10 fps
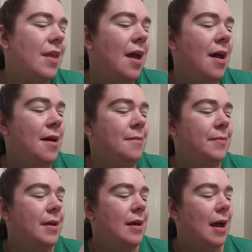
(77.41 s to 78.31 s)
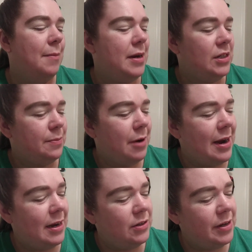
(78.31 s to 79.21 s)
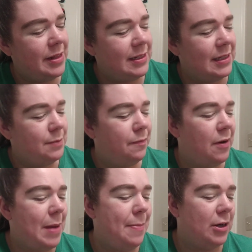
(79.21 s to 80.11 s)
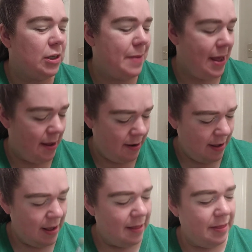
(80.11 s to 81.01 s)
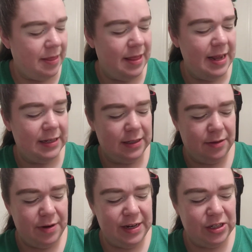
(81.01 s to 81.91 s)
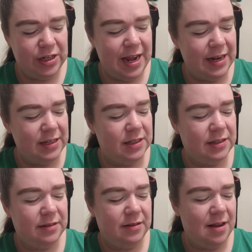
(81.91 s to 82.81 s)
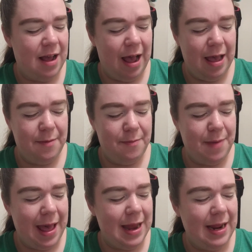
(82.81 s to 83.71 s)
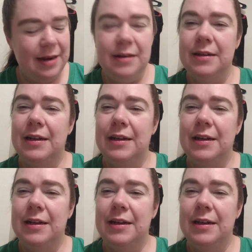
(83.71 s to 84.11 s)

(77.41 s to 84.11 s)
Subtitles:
I'm going to jump right into it. This is from my project pan. These 3 shades I am panning.